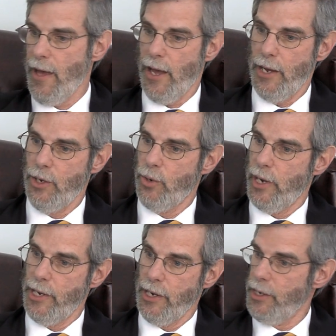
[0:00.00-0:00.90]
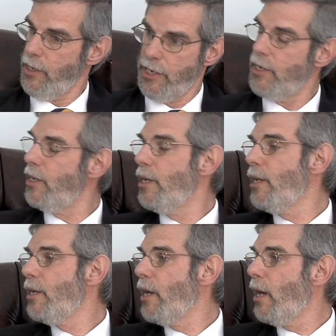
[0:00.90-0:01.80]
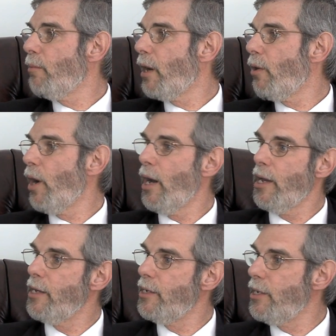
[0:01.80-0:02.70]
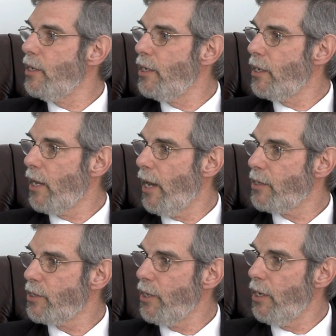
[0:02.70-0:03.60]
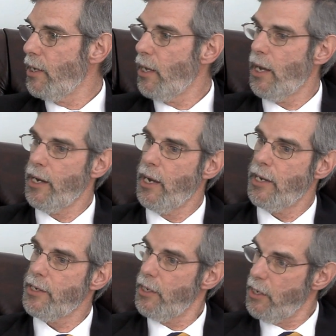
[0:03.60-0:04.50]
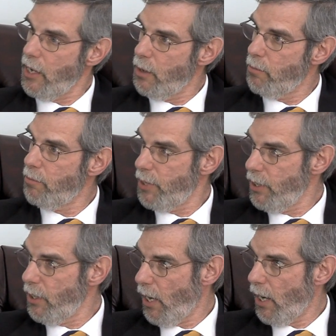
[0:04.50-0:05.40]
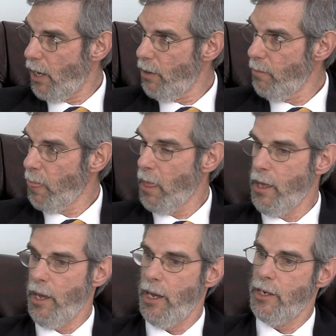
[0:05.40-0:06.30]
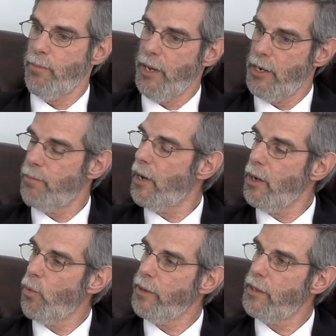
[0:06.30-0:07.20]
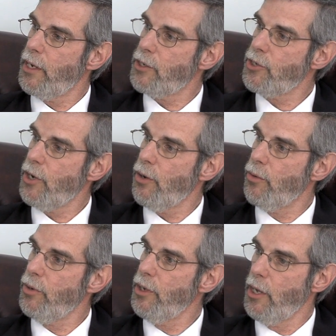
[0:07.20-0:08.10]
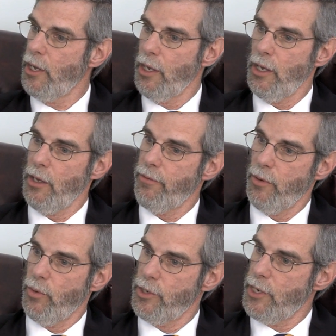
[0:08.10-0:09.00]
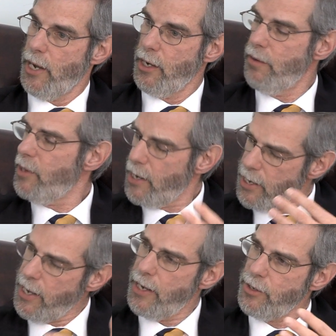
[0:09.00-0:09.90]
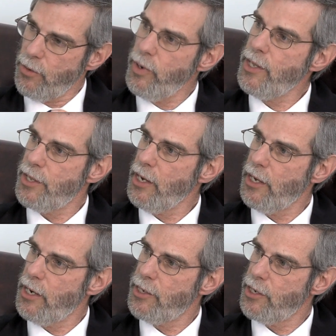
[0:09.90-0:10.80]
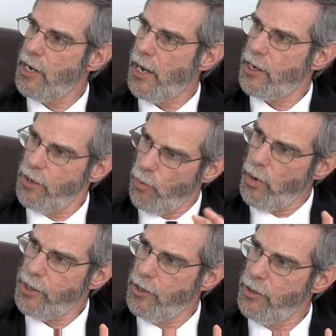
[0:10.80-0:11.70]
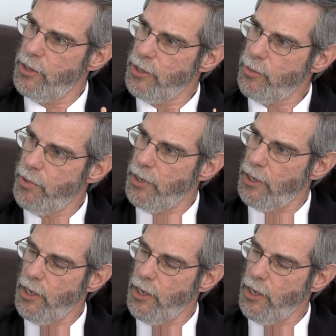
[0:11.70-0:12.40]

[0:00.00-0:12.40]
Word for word: I knew I didn't need an MRI, I didn't need a CAT scan, I got an MPR, and depended upon what that showed, if it was negative, then I'd had to rethink it as a doctor. What could this be?